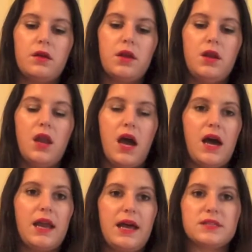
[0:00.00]

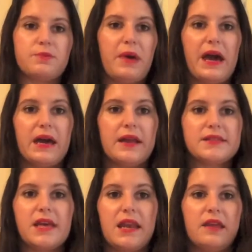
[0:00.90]
not as bad
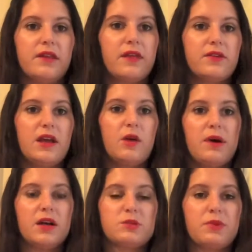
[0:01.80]
as any of the other nail
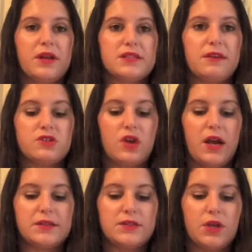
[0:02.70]
polish brands I've
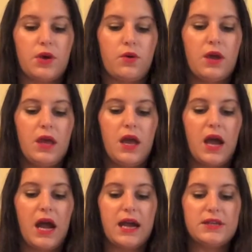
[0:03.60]
tried. So
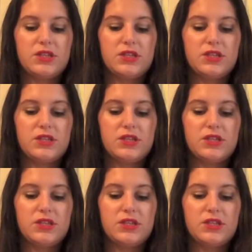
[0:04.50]
I